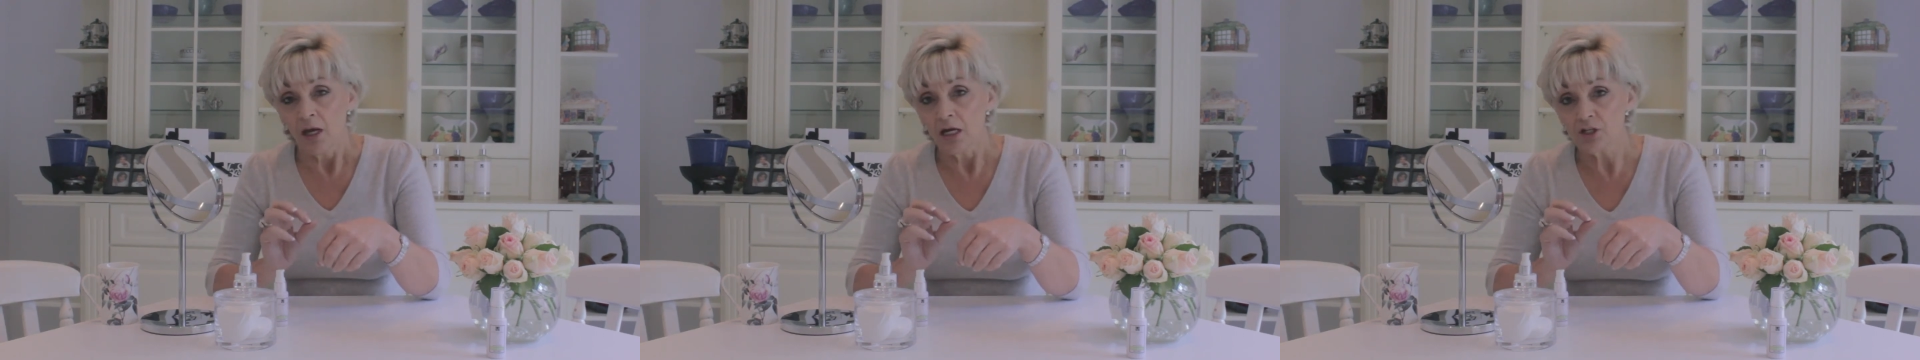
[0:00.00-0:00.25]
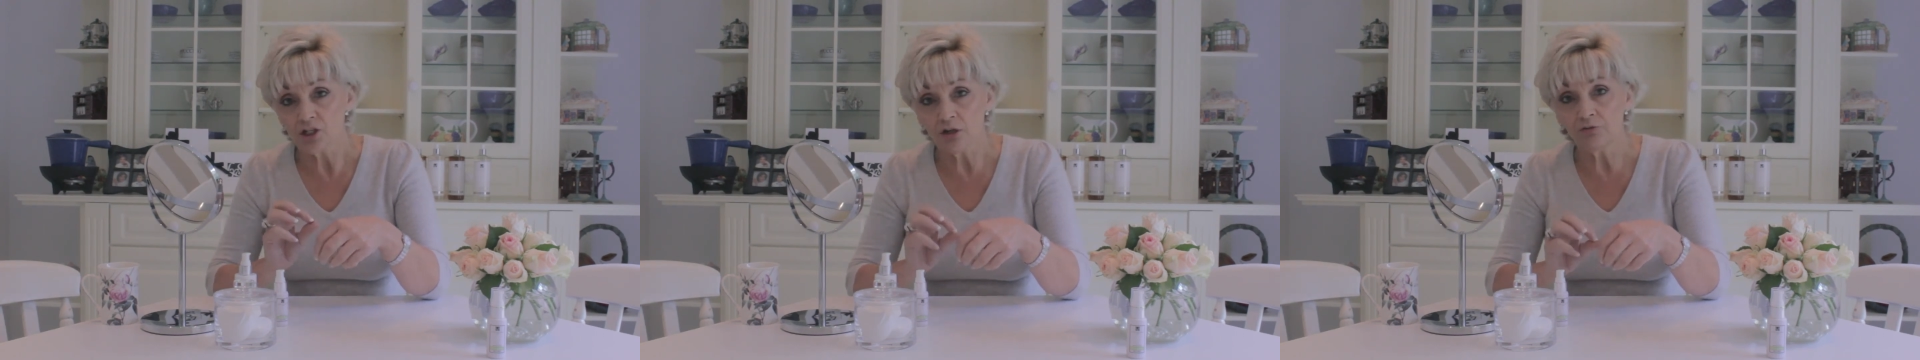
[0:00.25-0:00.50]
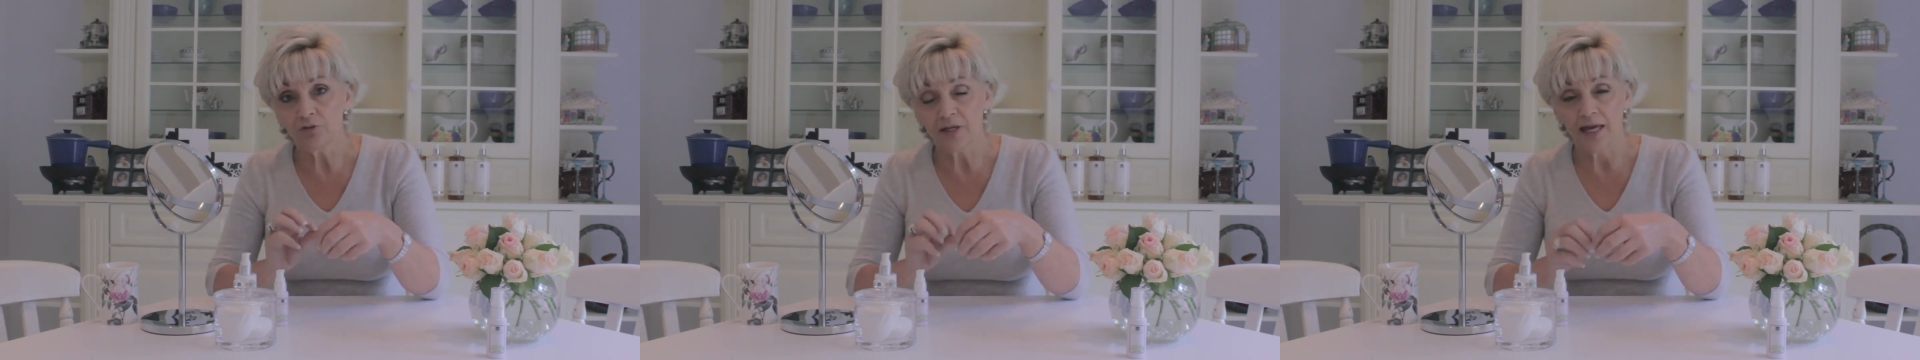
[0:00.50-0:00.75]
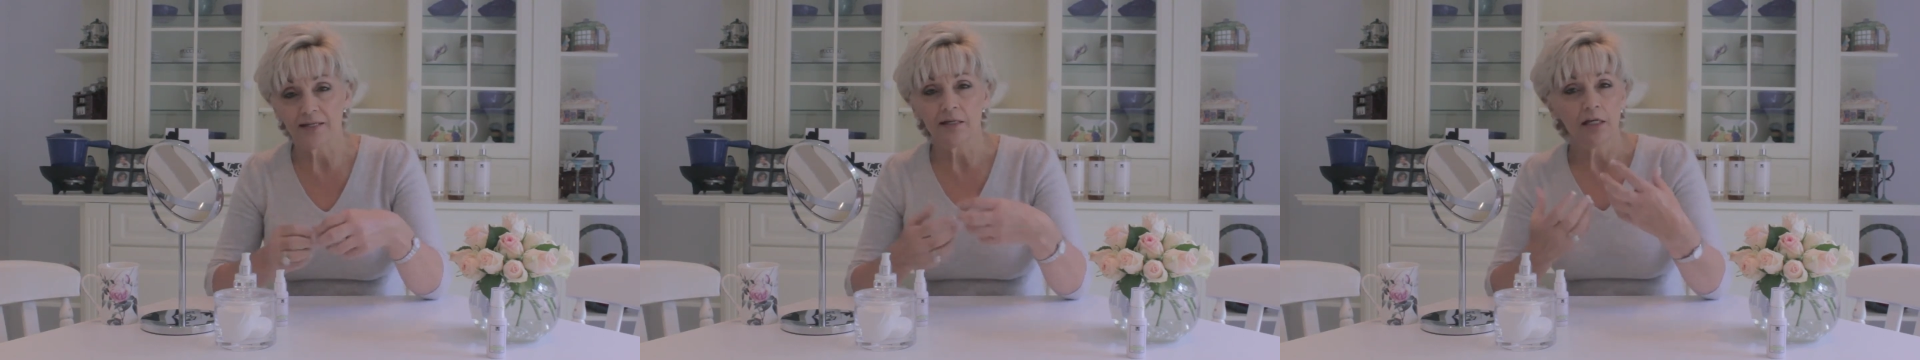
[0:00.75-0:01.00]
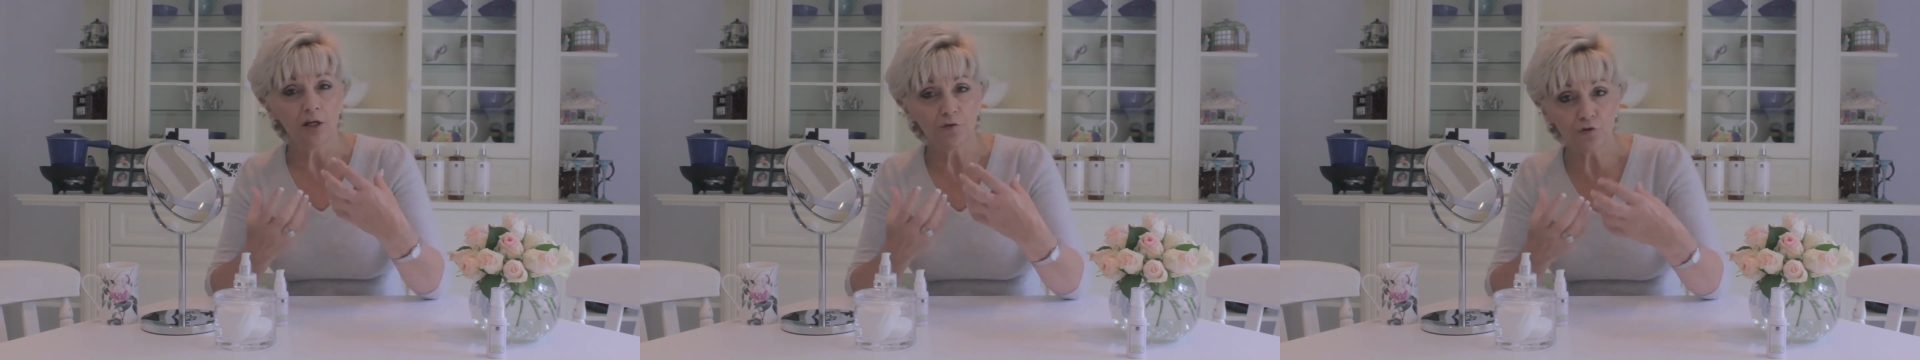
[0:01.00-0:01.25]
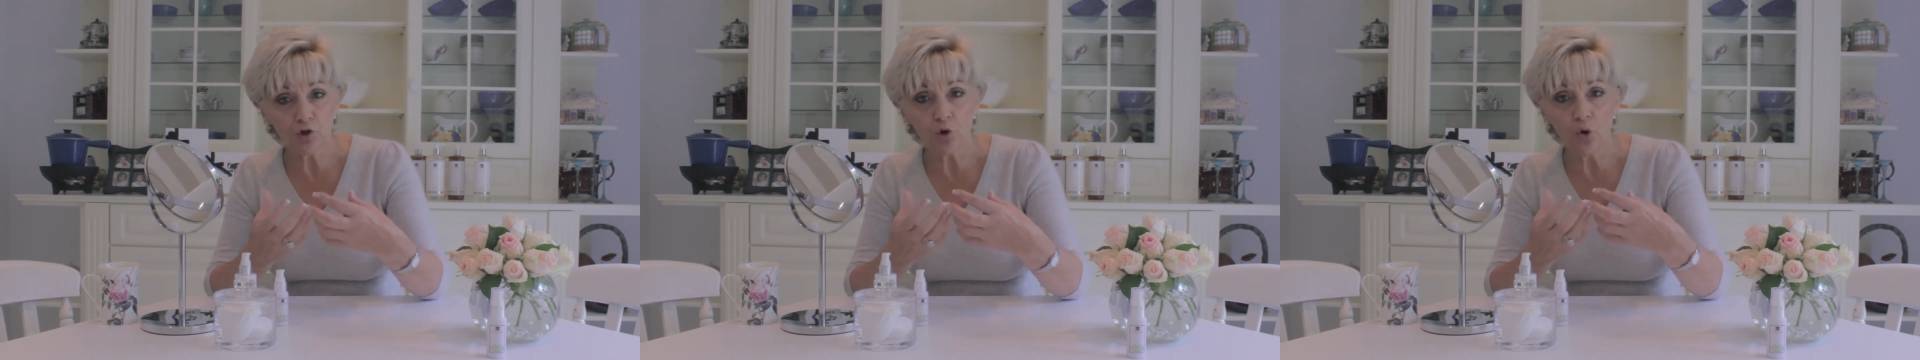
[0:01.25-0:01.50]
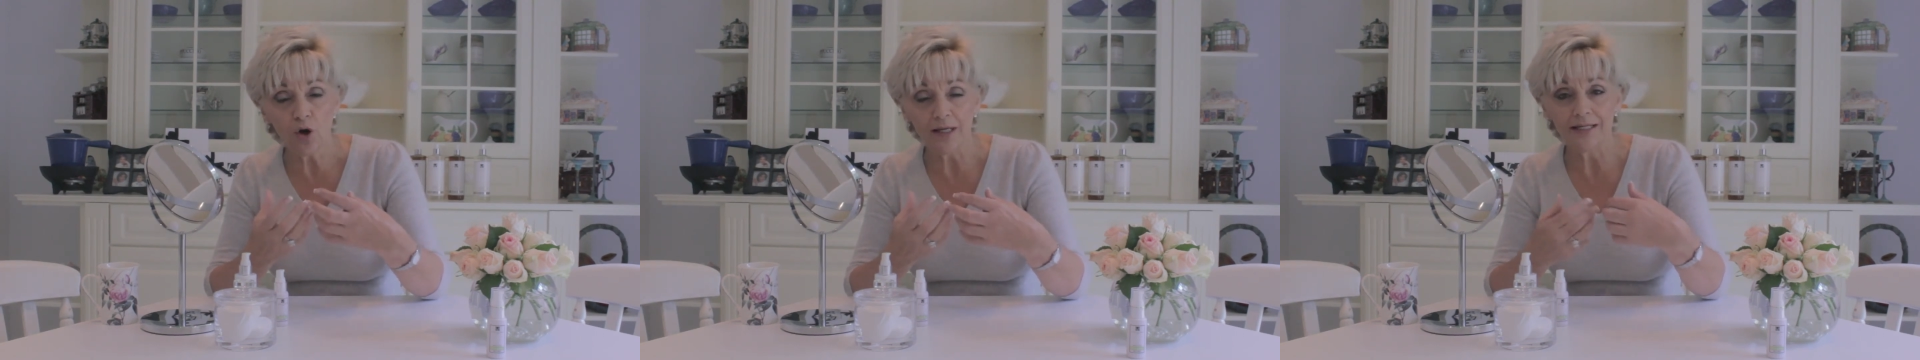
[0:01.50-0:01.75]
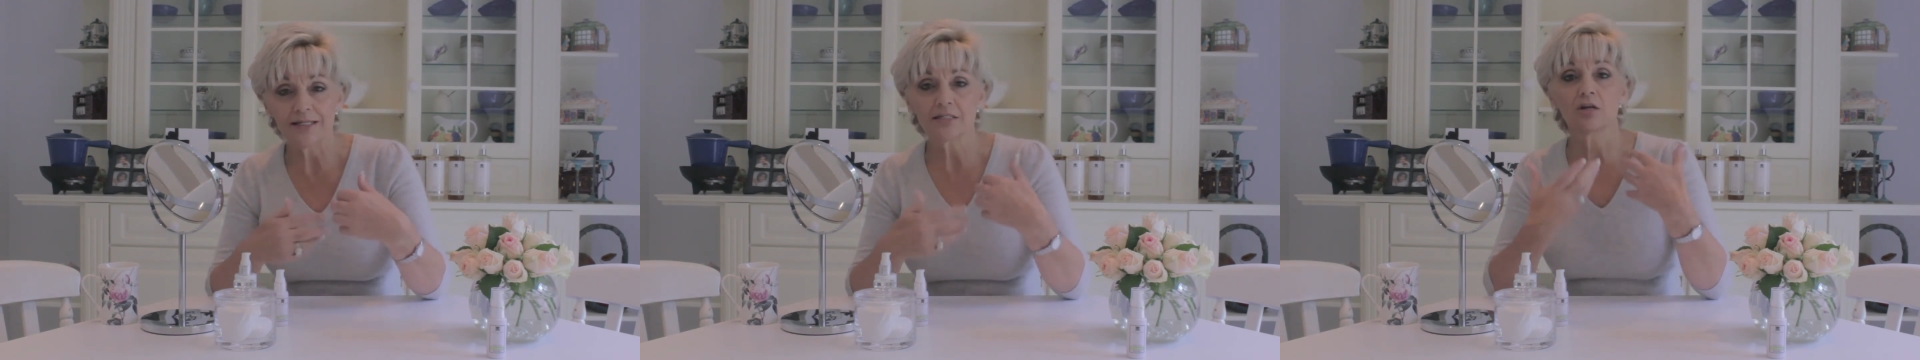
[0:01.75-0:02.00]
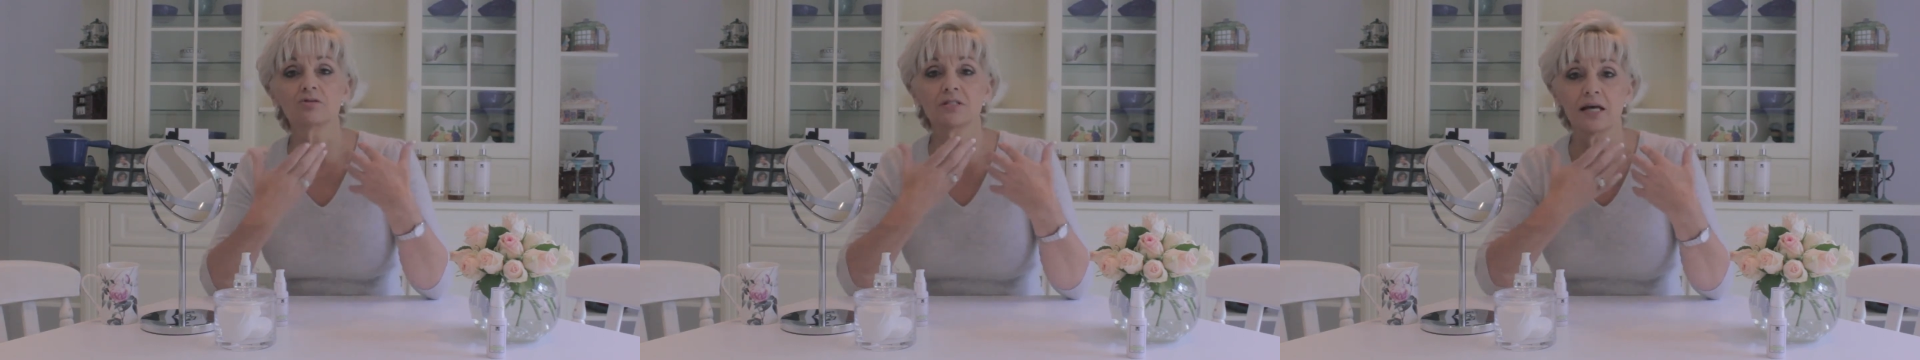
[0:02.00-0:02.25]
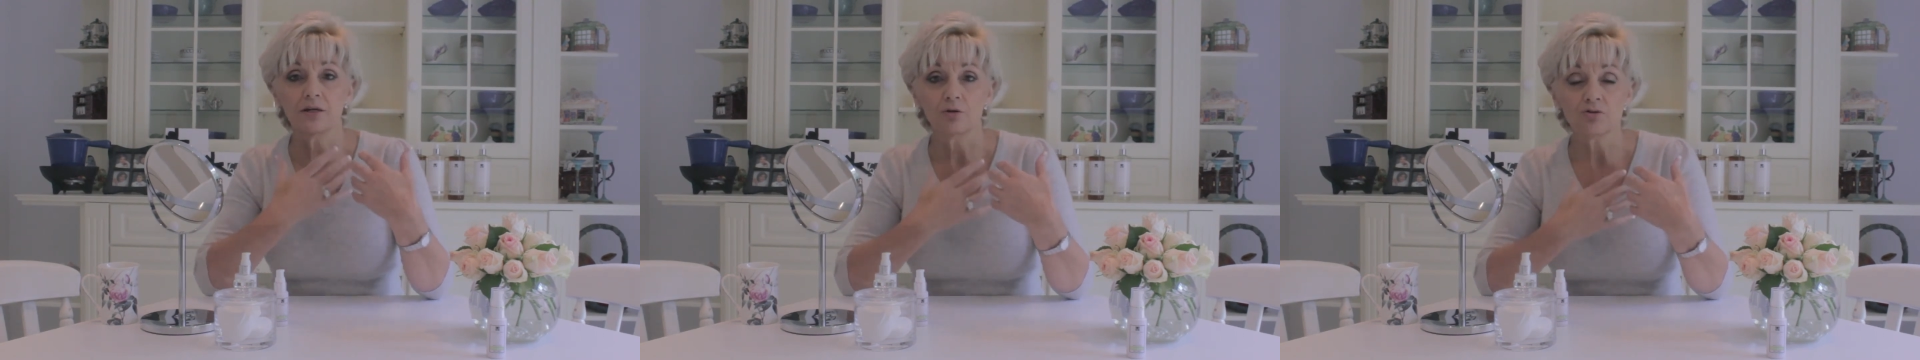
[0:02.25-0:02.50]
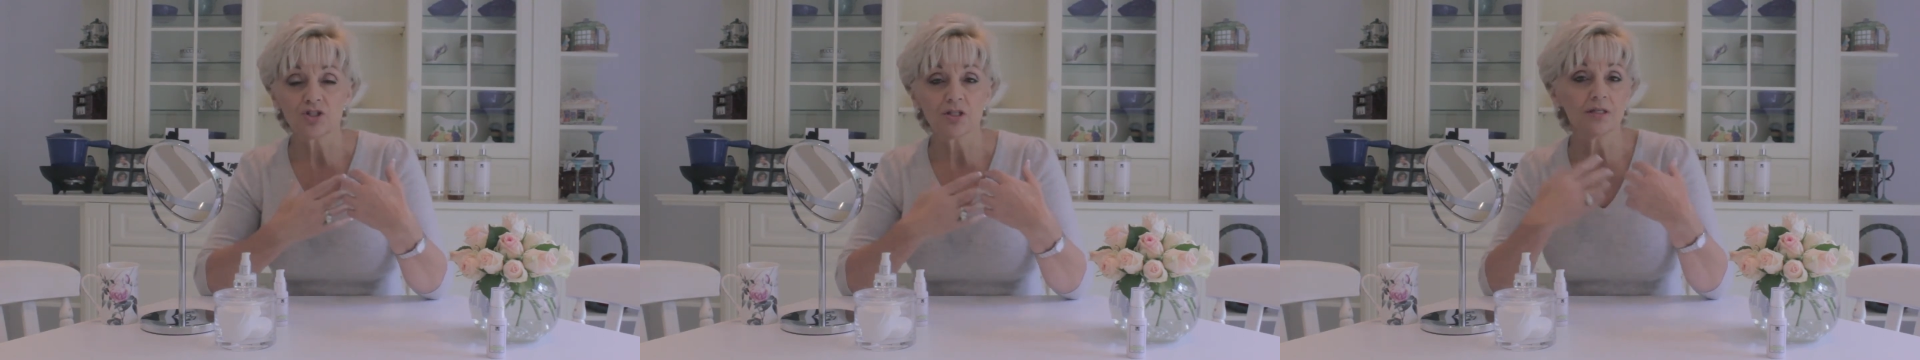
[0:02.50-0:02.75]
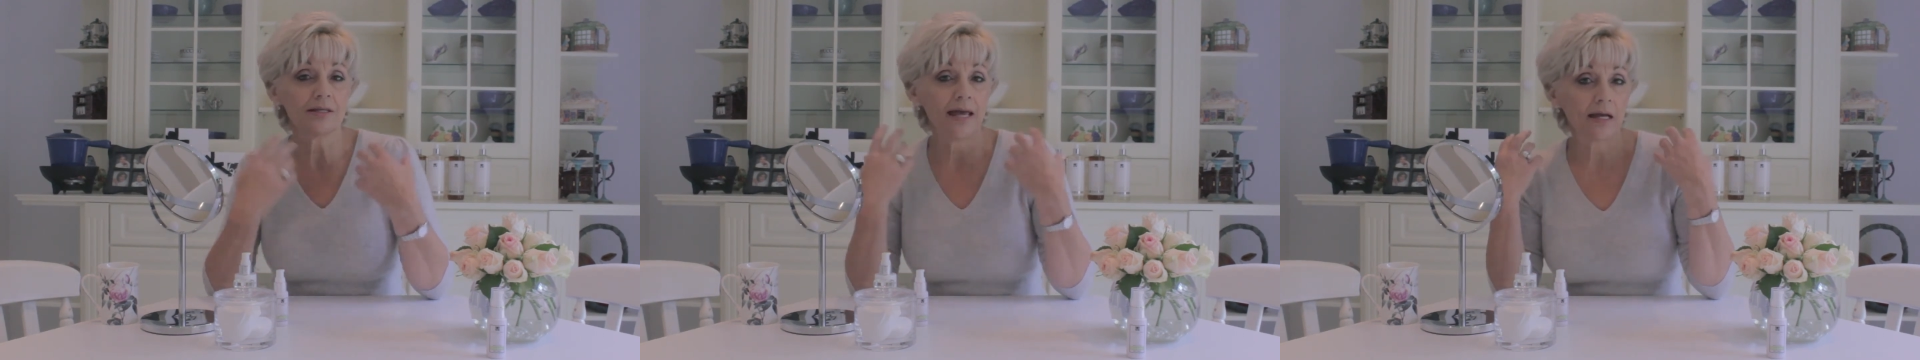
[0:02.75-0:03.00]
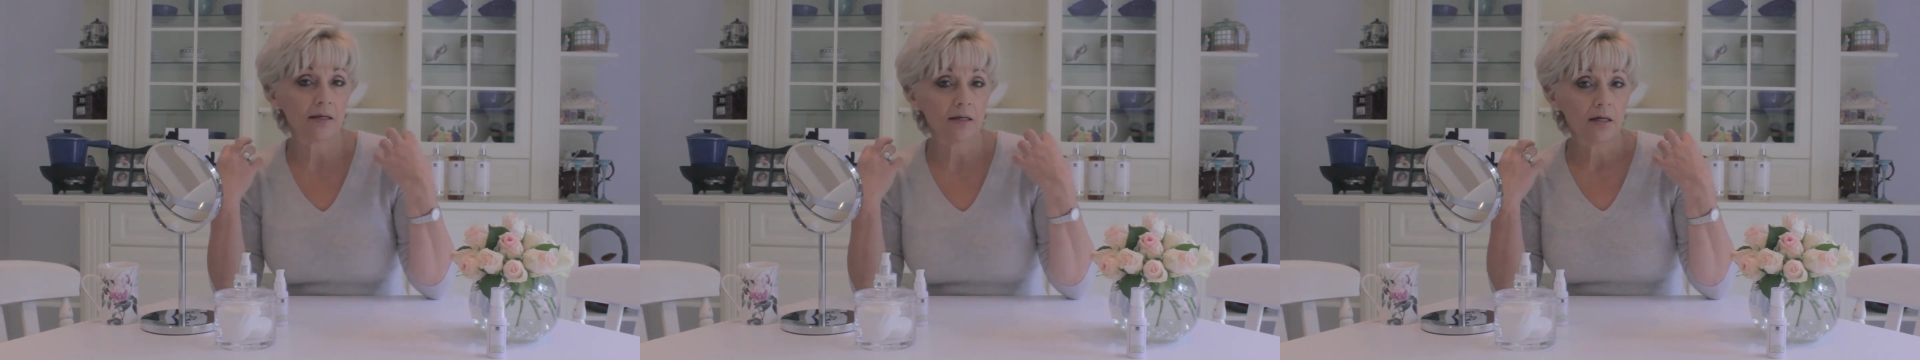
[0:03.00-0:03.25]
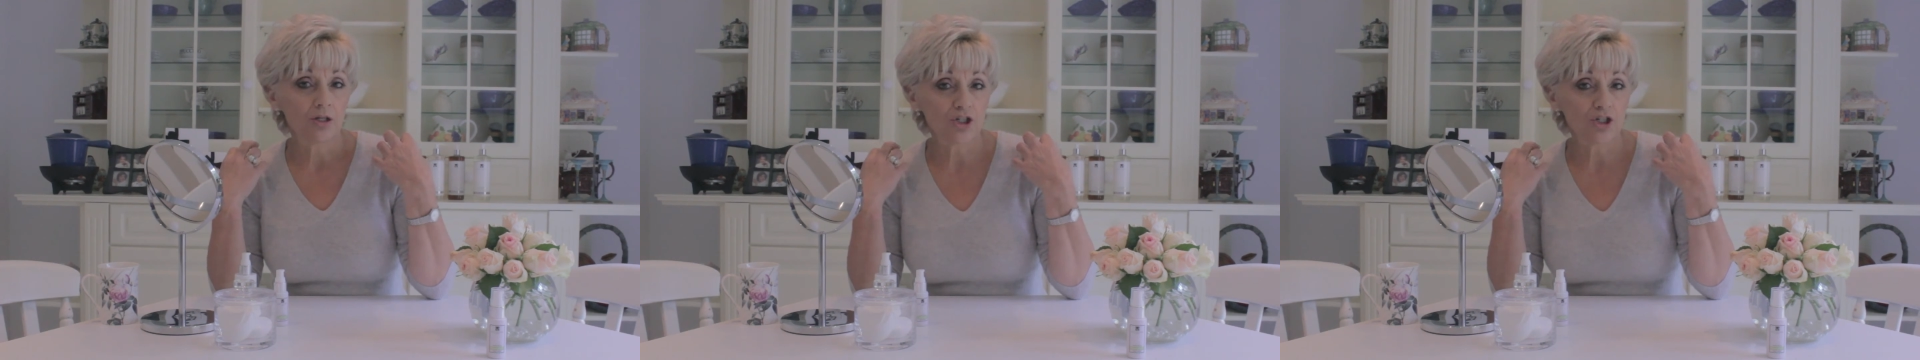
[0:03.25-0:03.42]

And don't forget, if your oiliness goes down onto the neck,